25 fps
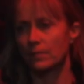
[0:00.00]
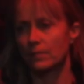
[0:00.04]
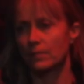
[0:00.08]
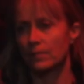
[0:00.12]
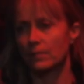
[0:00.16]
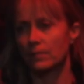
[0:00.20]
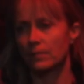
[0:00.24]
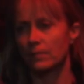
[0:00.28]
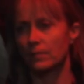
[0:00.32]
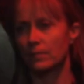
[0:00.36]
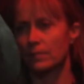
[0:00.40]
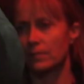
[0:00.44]

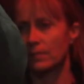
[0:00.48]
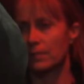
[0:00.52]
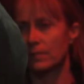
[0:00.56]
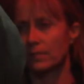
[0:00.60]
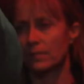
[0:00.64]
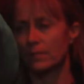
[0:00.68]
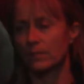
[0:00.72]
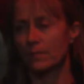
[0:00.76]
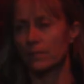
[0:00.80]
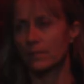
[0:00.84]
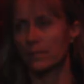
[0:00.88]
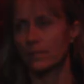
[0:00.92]

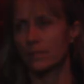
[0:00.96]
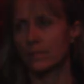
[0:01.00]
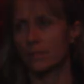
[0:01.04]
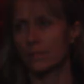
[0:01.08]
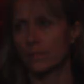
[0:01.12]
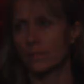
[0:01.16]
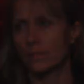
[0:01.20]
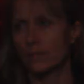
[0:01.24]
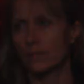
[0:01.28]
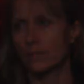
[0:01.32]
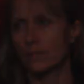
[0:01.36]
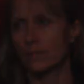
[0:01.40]

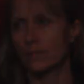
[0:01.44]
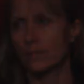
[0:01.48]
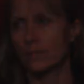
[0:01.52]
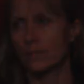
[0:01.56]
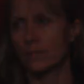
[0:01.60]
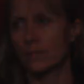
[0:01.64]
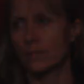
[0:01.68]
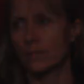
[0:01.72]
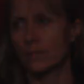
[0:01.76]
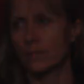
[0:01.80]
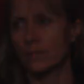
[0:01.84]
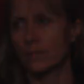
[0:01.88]

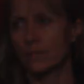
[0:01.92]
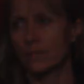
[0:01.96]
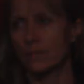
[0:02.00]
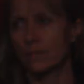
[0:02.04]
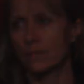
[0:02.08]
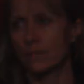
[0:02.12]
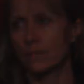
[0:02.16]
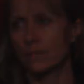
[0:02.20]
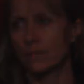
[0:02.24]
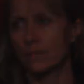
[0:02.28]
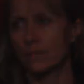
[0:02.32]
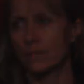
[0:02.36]

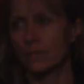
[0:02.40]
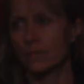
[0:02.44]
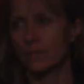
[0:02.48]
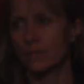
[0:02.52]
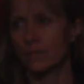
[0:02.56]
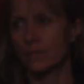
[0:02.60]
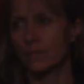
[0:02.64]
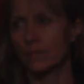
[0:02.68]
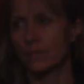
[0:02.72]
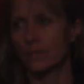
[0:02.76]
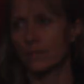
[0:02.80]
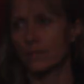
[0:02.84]

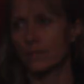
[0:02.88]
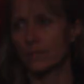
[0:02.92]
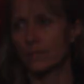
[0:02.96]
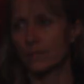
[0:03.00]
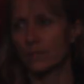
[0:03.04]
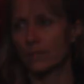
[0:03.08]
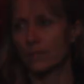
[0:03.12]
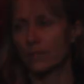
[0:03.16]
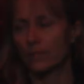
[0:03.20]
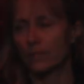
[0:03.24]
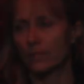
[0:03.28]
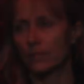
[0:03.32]

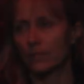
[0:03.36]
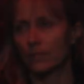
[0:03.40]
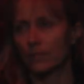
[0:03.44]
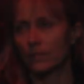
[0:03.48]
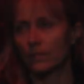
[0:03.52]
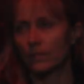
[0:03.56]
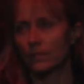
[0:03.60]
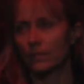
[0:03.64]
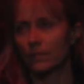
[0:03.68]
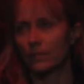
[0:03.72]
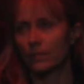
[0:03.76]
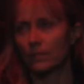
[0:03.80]

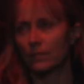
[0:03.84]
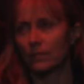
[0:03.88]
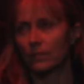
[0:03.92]
[no speech]